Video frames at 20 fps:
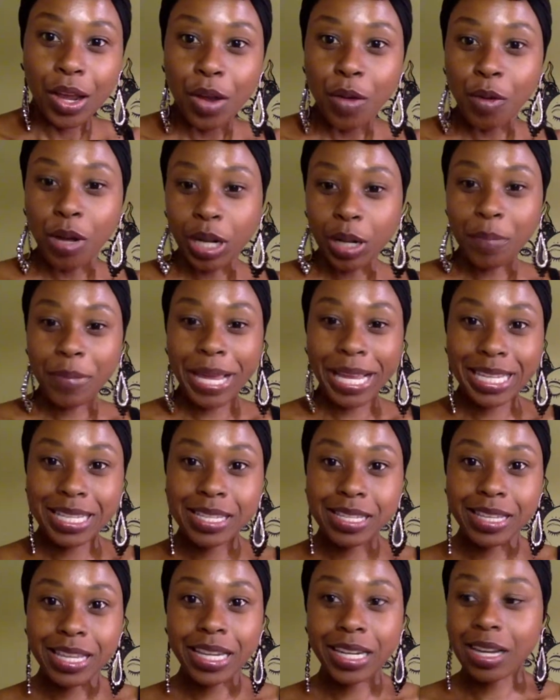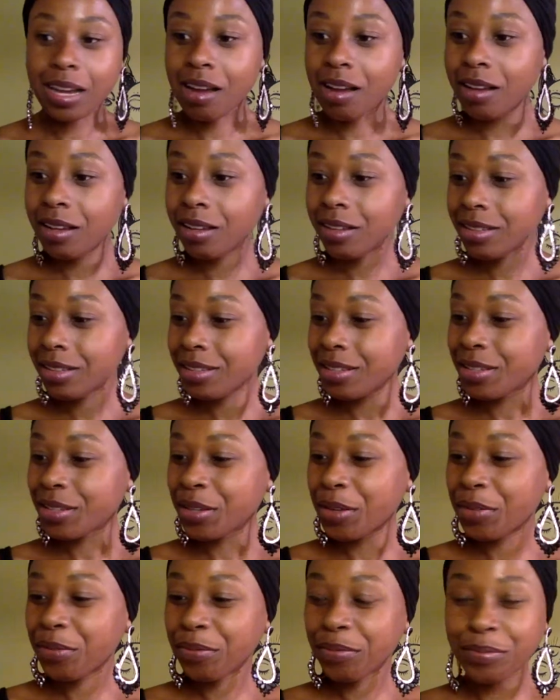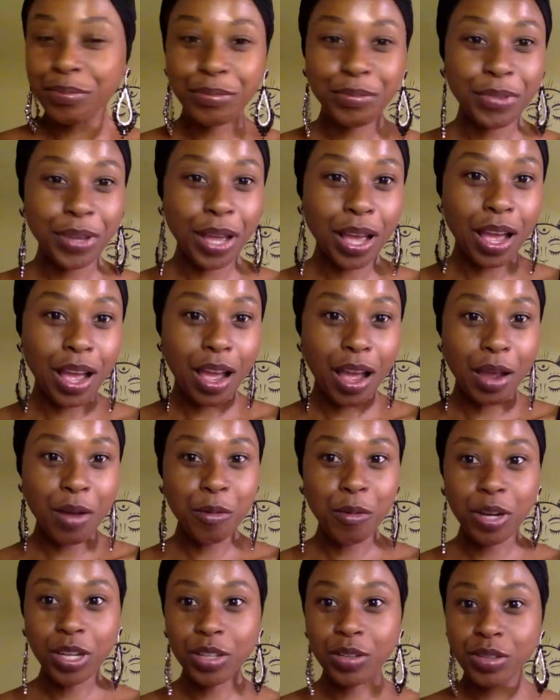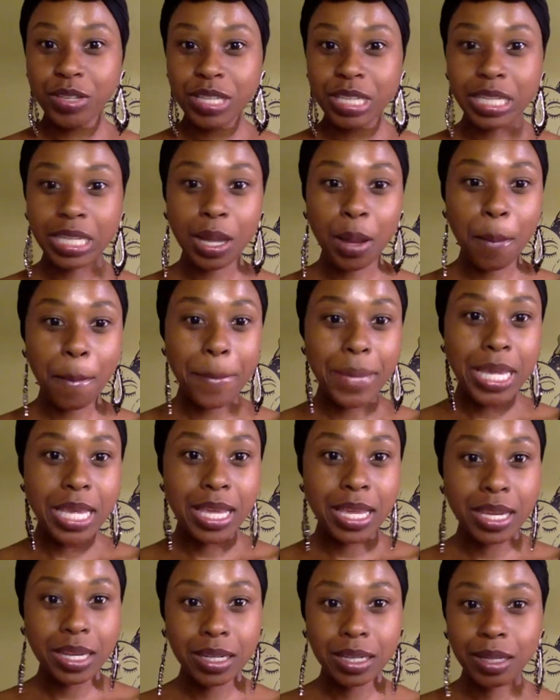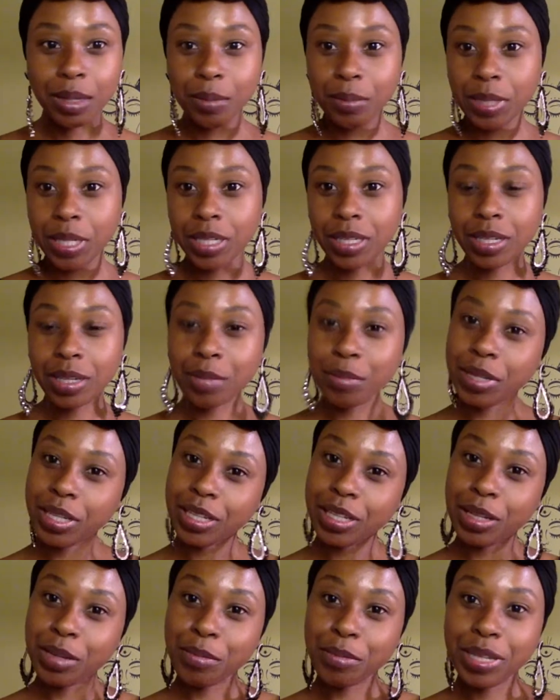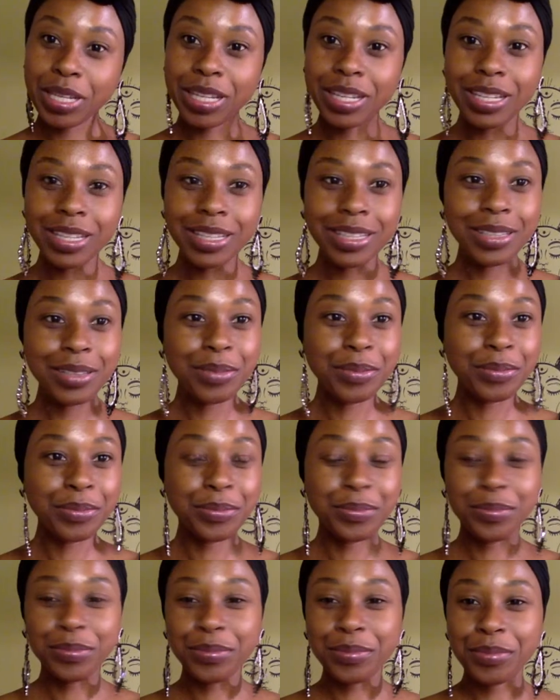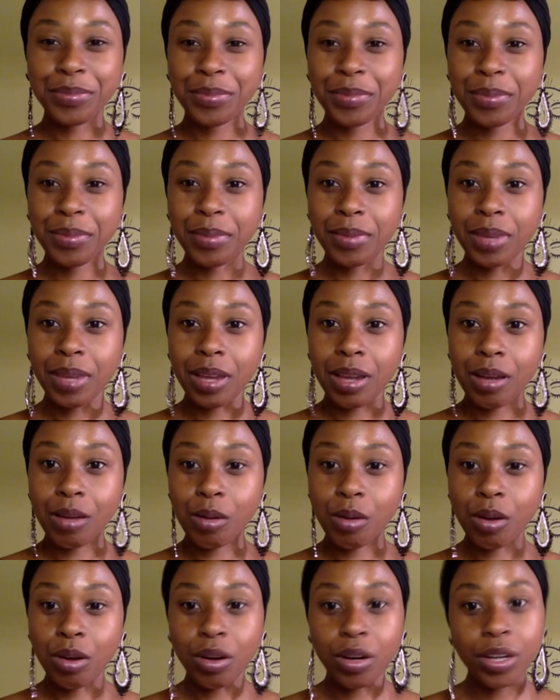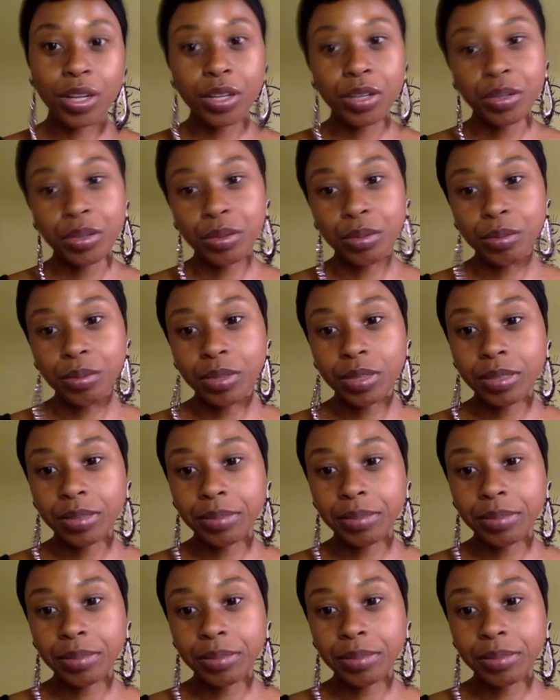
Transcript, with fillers: Welcome back, Stingers. I want you to come in, come in, come in, come in. How are you?